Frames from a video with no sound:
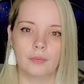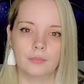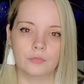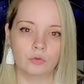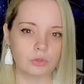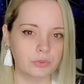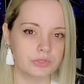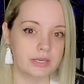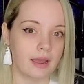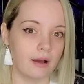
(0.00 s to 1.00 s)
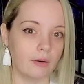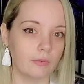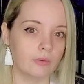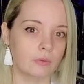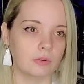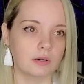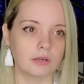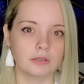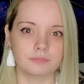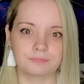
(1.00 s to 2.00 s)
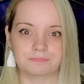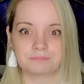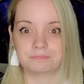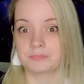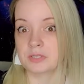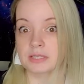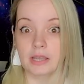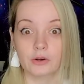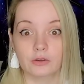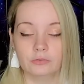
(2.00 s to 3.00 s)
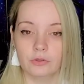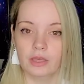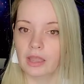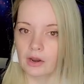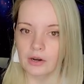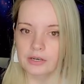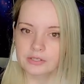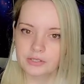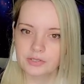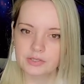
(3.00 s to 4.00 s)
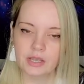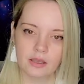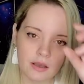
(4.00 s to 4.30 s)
grossed out or scared for the characters,